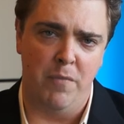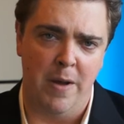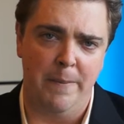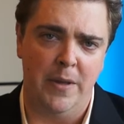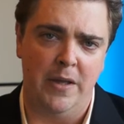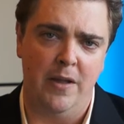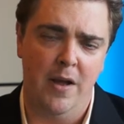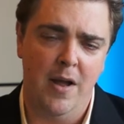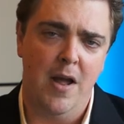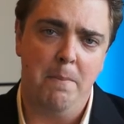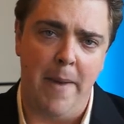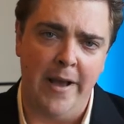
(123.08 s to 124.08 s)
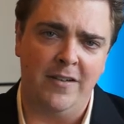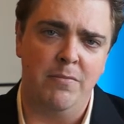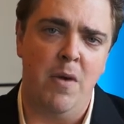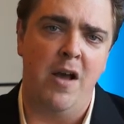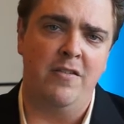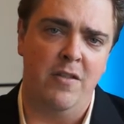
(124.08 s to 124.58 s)
might be,
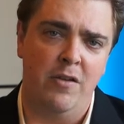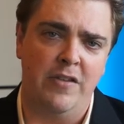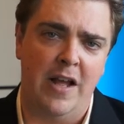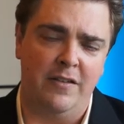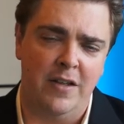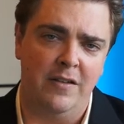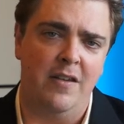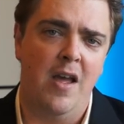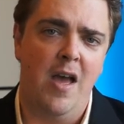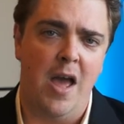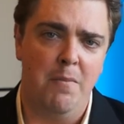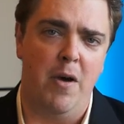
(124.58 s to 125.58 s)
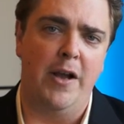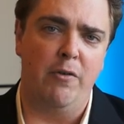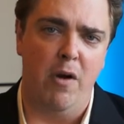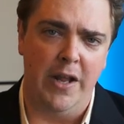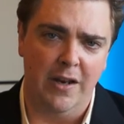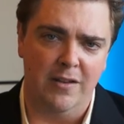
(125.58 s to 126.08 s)
maximizing those assets and
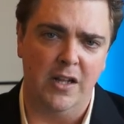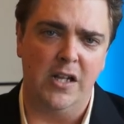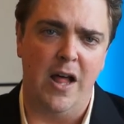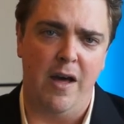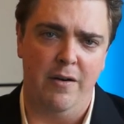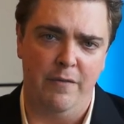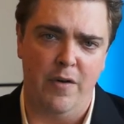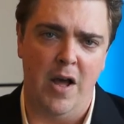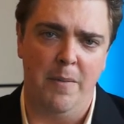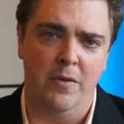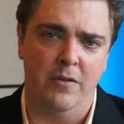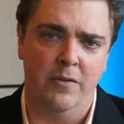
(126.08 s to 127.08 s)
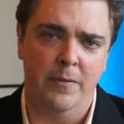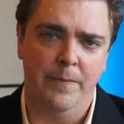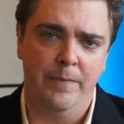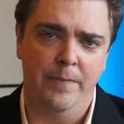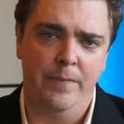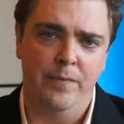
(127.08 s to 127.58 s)
migrating into the cloud environment.
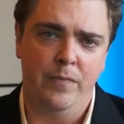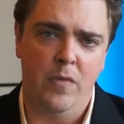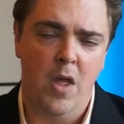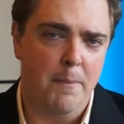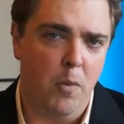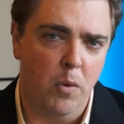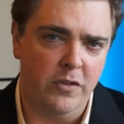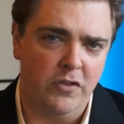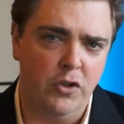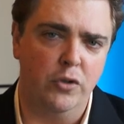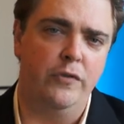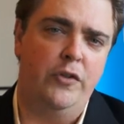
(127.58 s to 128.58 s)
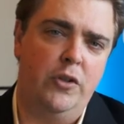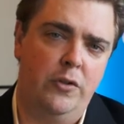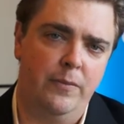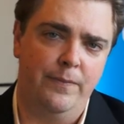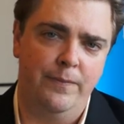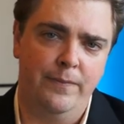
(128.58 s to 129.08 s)
But what's your view?